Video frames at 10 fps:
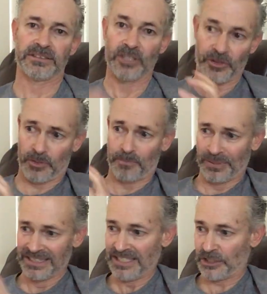Like,
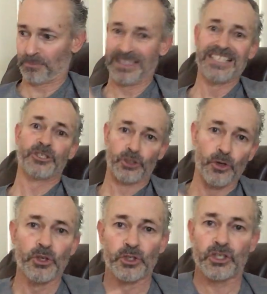police, please
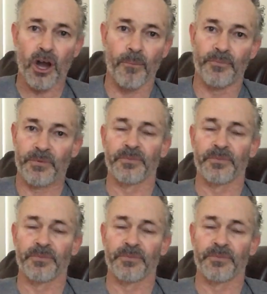do your job.